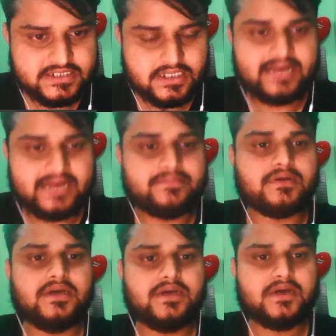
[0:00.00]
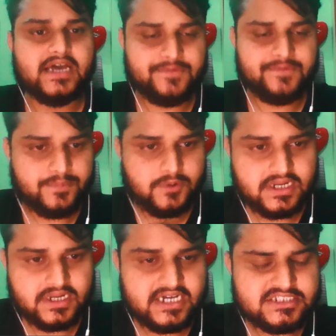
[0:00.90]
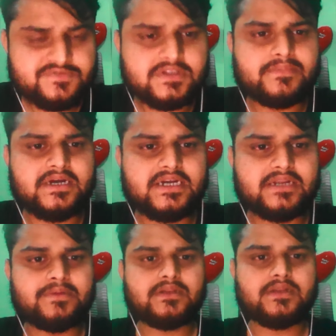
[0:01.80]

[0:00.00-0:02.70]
I am having podcast with multiple